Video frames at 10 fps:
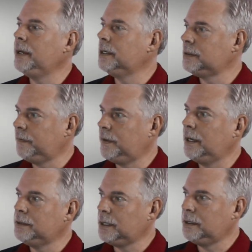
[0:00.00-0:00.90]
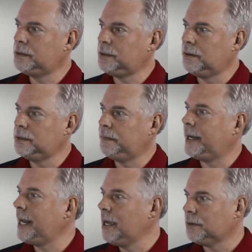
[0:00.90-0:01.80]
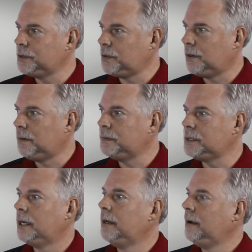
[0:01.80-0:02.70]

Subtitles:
because of things and concerns about hailstorms,